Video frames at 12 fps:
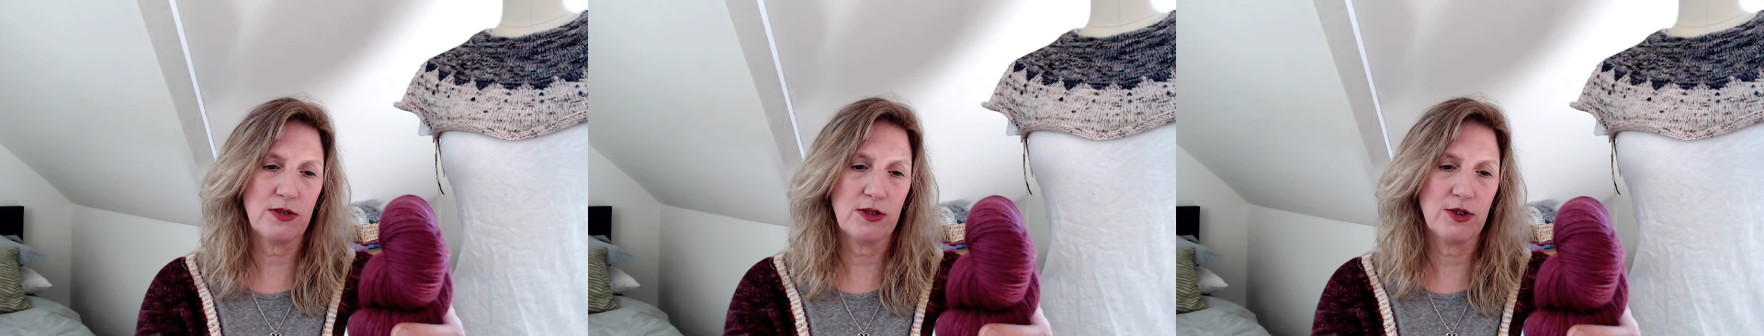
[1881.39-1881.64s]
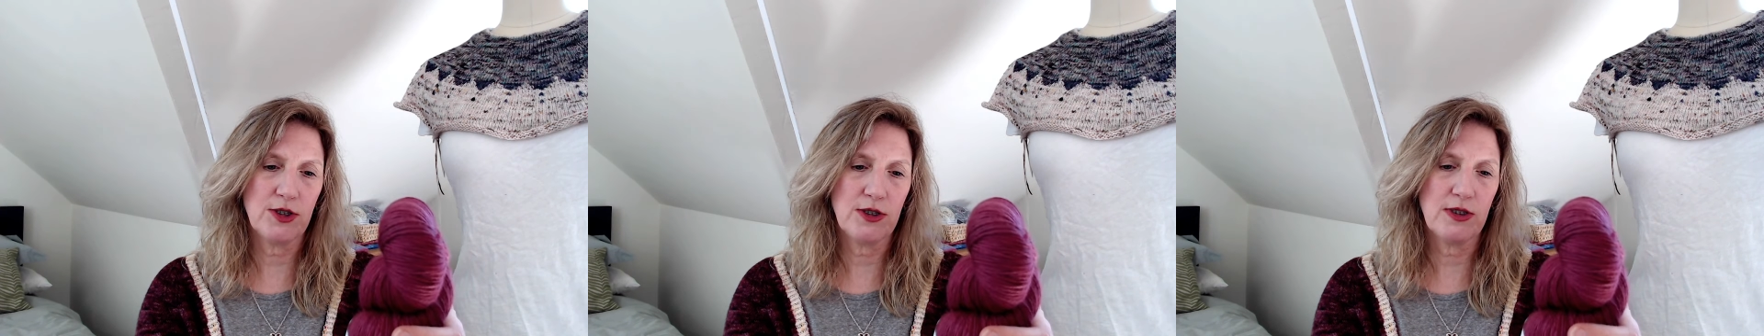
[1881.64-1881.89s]

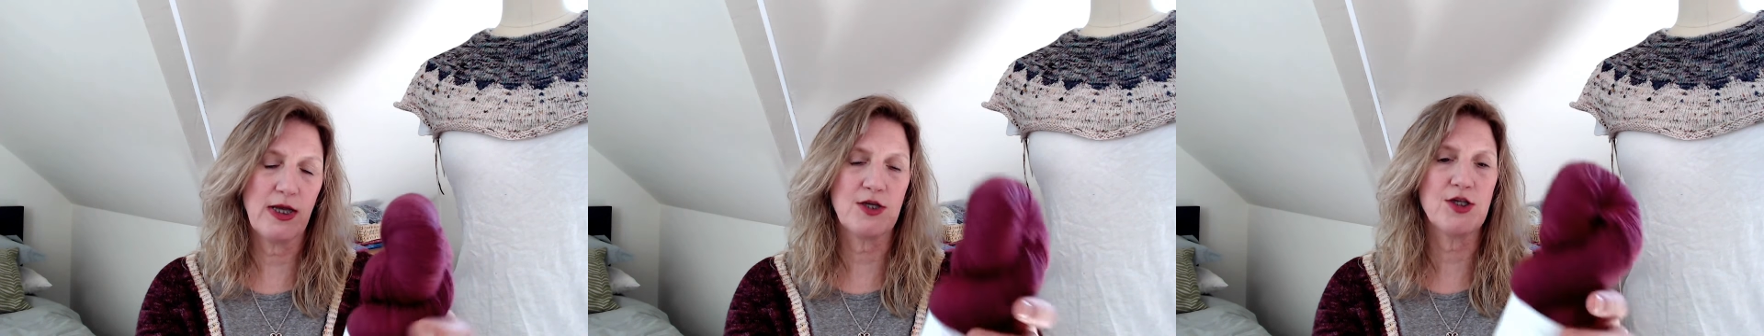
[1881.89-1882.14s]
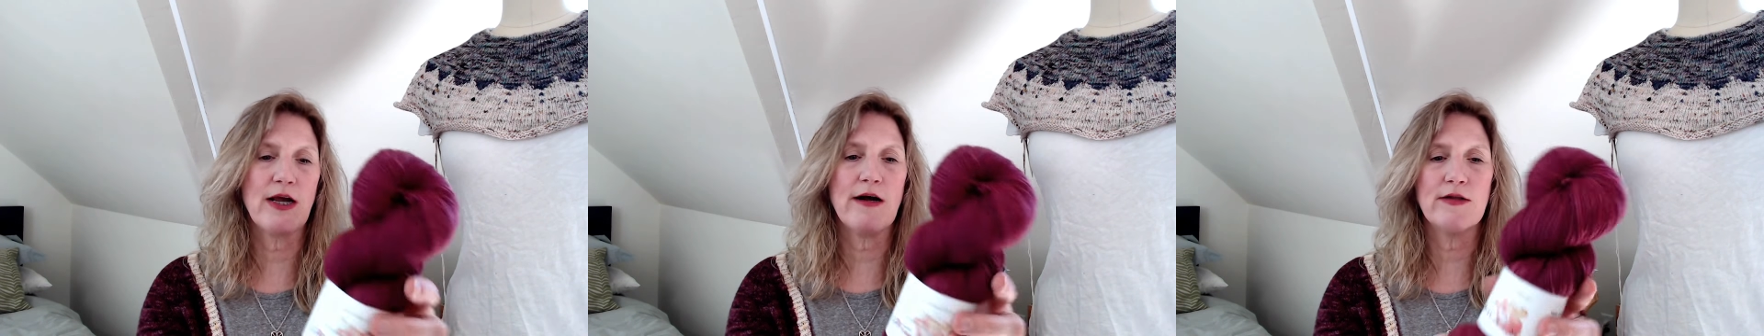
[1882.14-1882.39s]

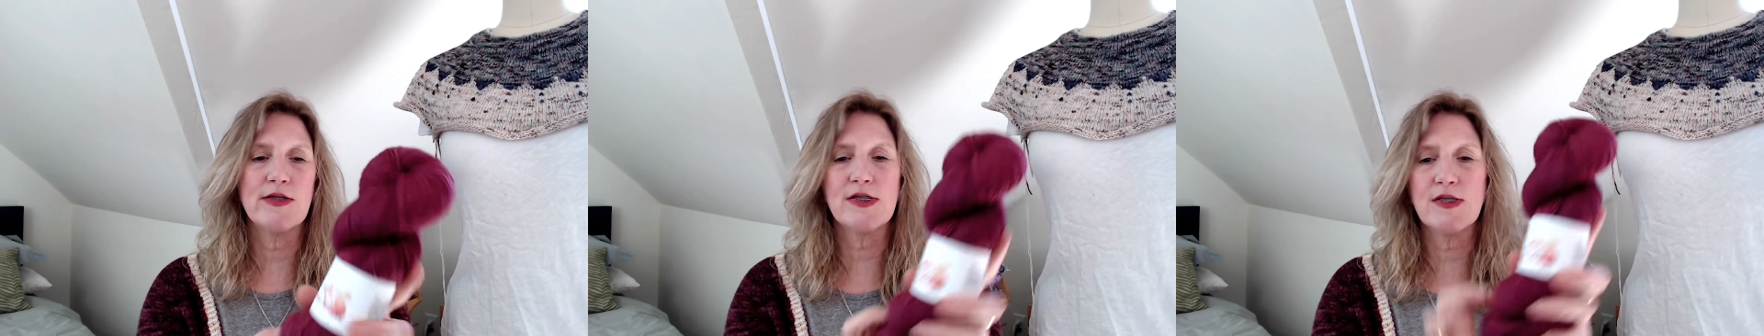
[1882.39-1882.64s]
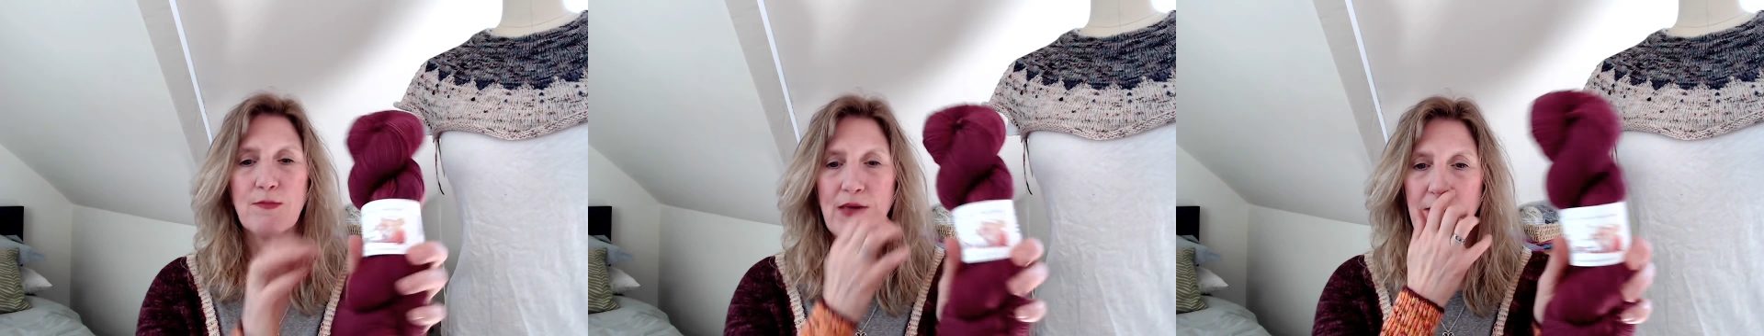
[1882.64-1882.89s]
she called this is
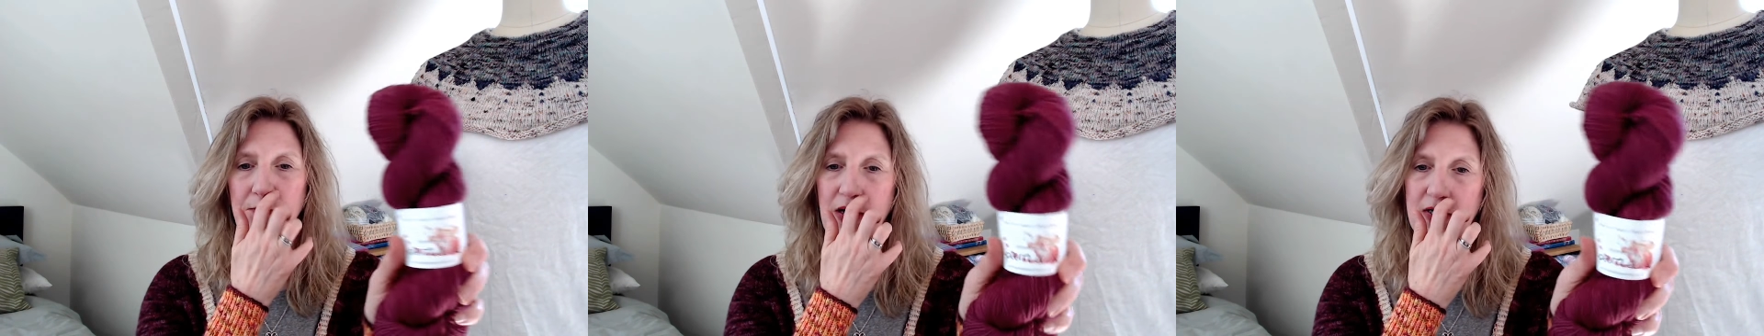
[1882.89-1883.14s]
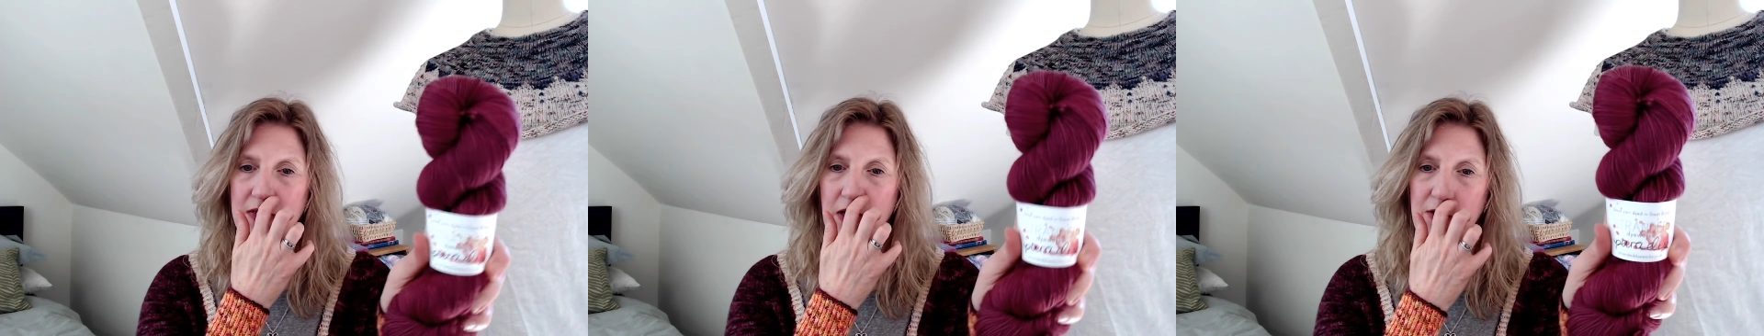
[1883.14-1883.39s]
a paint
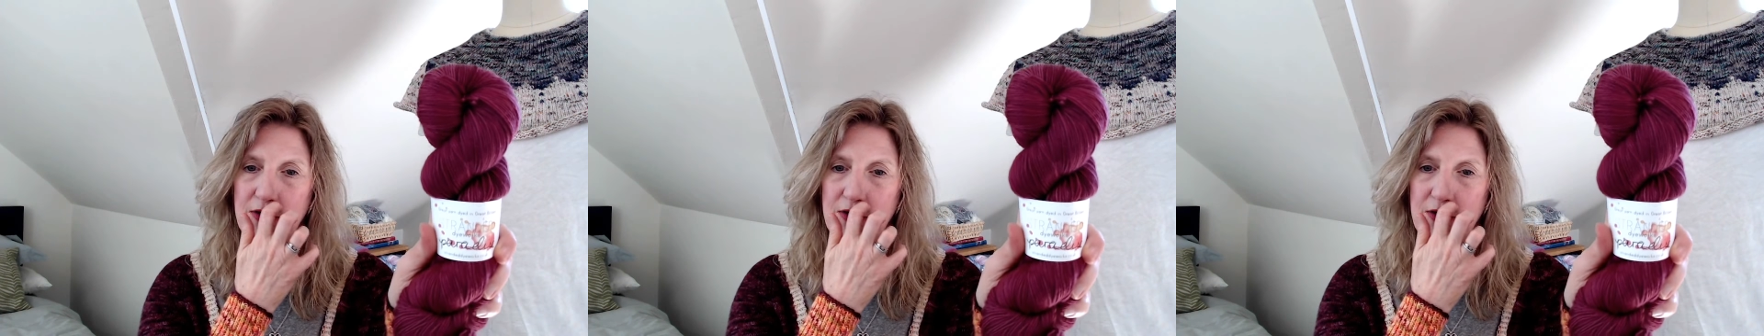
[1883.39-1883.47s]
box color.